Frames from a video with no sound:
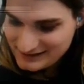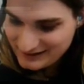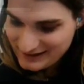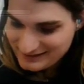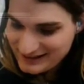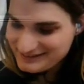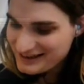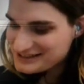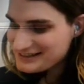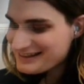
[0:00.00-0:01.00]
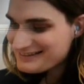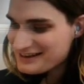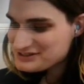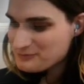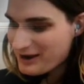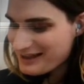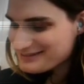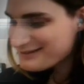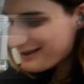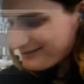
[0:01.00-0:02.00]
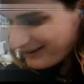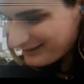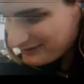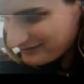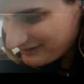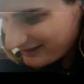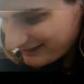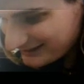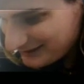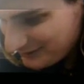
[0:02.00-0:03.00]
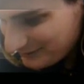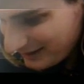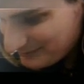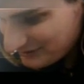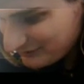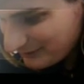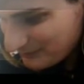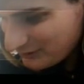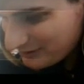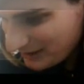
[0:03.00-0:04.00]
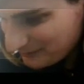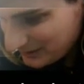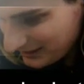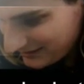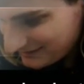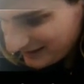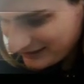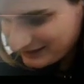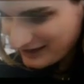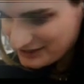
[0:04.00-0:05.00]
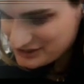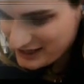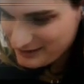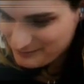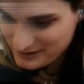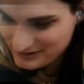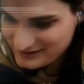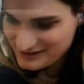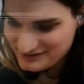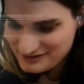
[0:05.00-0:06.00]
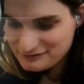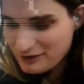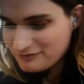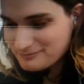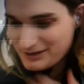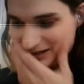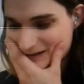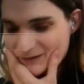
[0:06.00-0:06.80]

Yeah, that's actually why I thought about it, because it's like, I'm just Pokemon breeding is like a gotcha game, but that doesn't involve money.